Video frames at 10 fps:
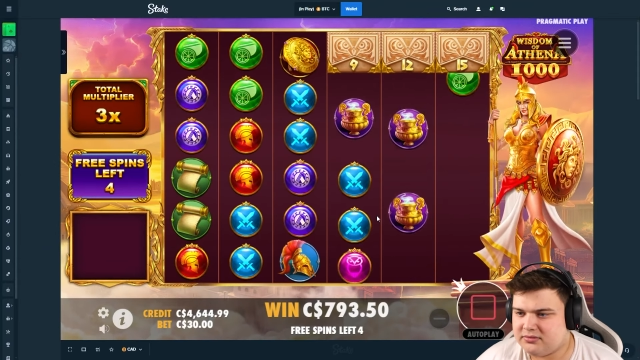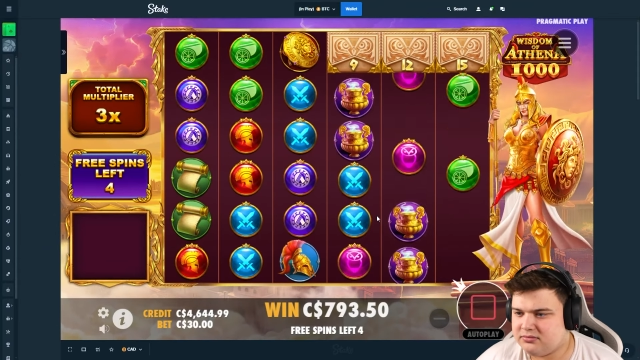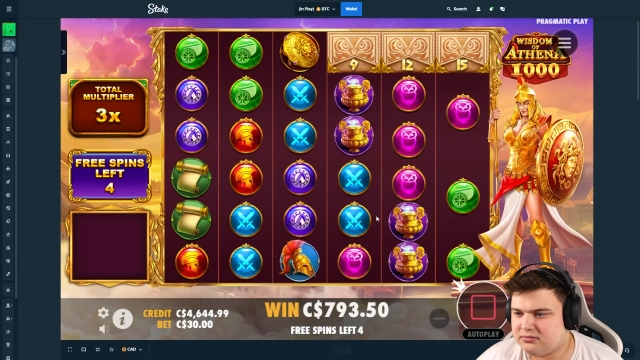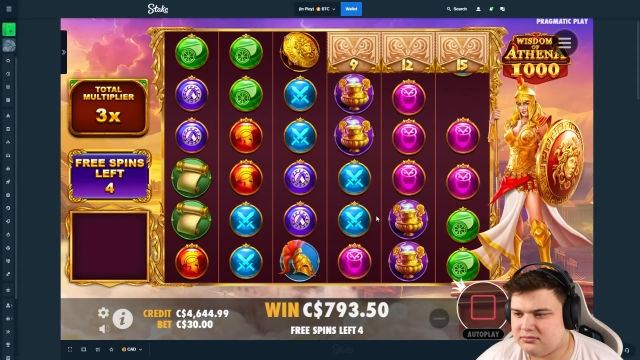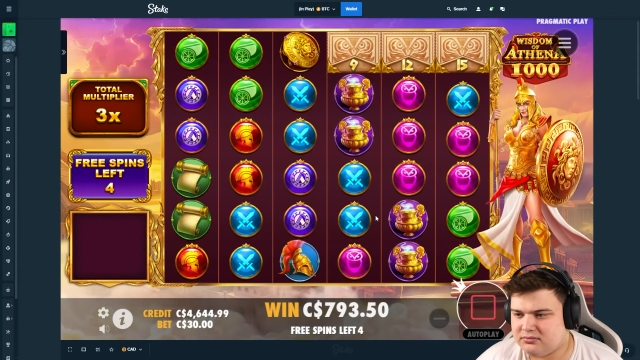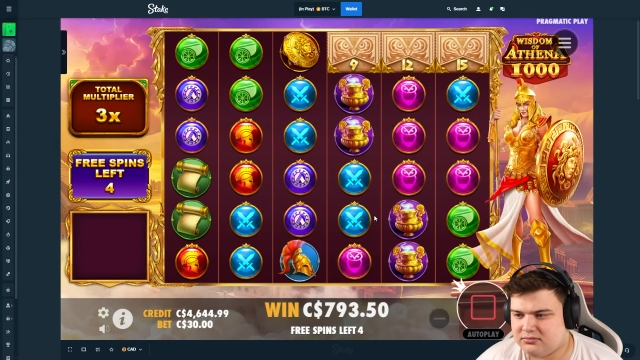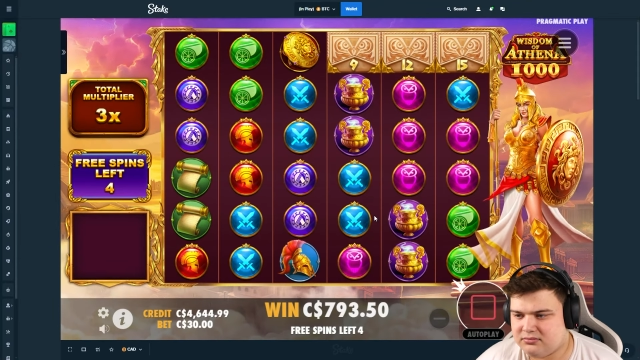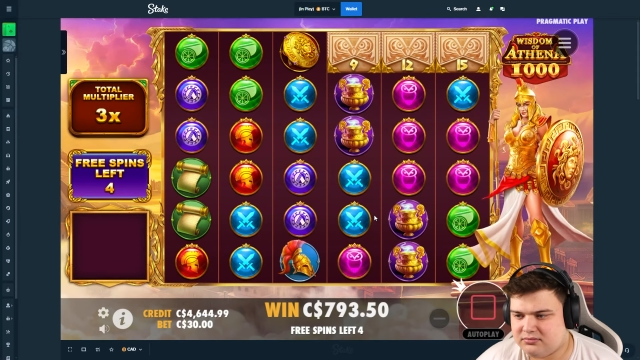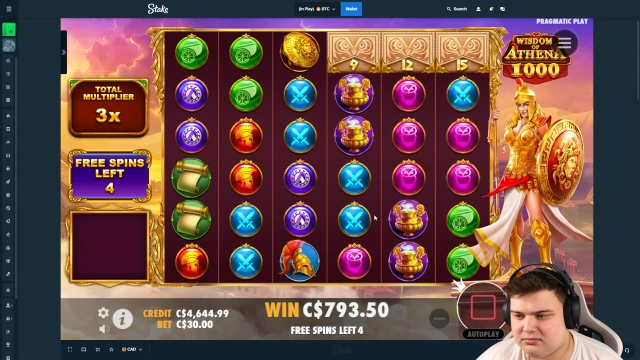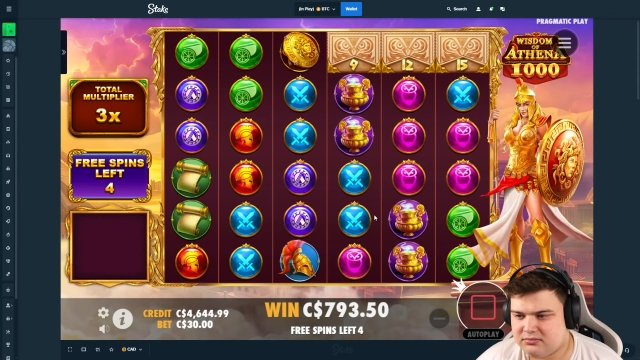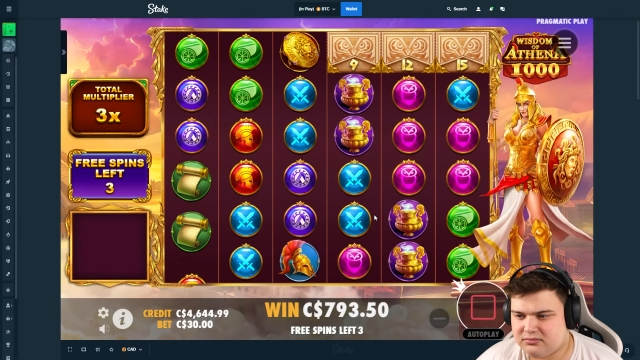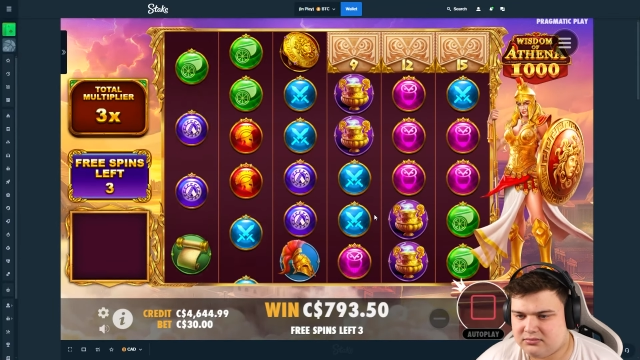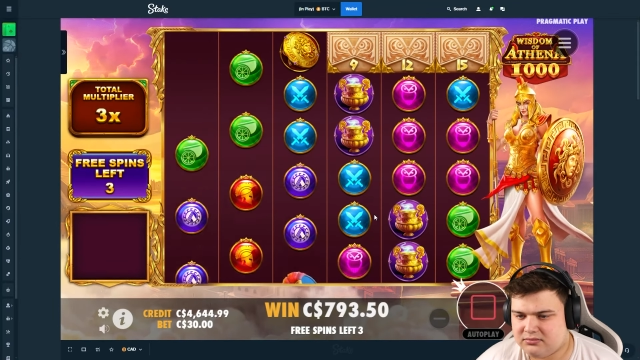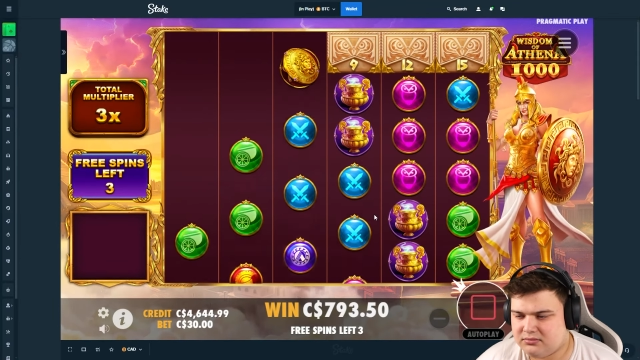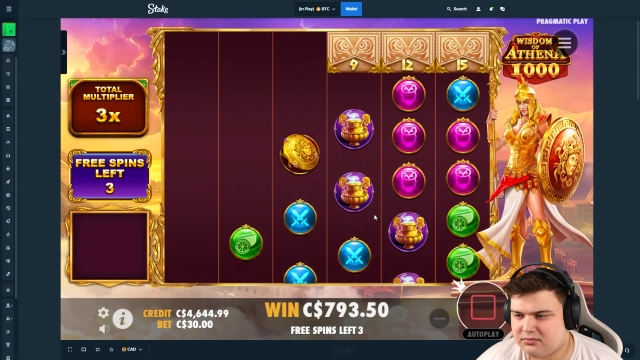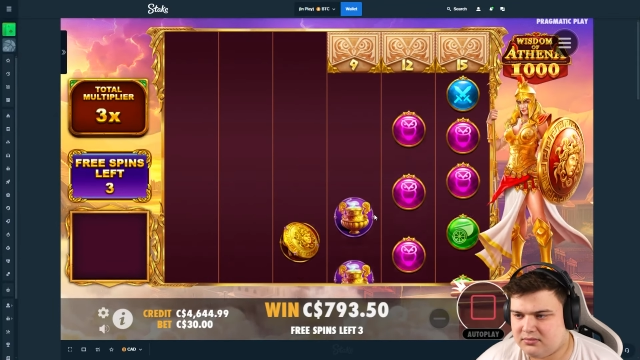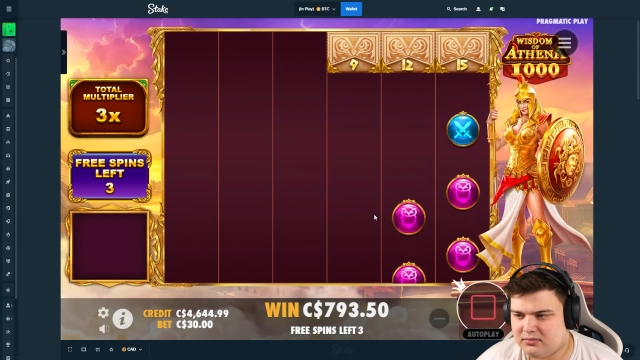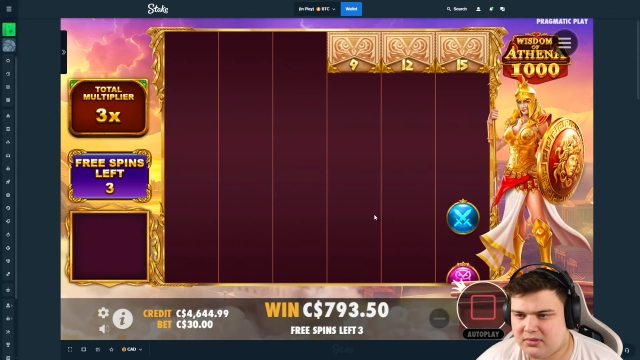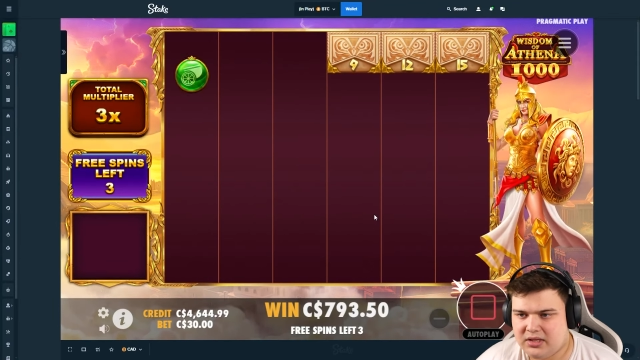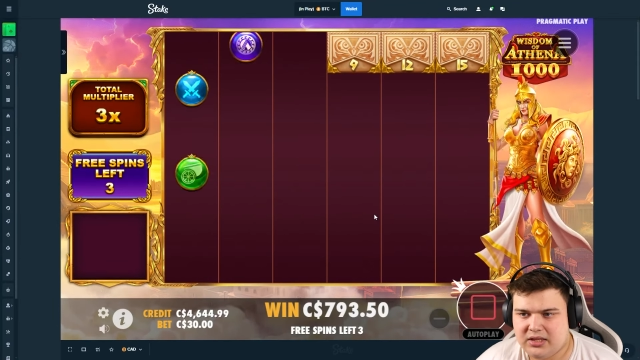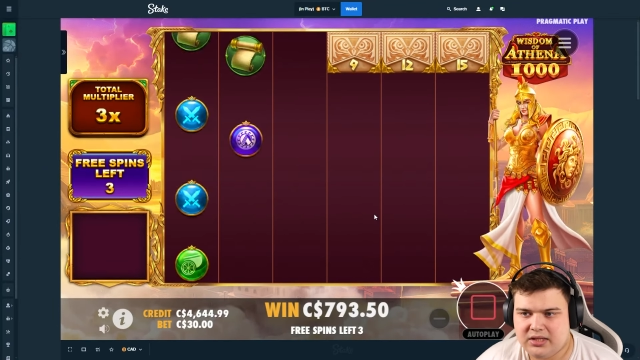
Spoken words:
No one is speaking in this clip.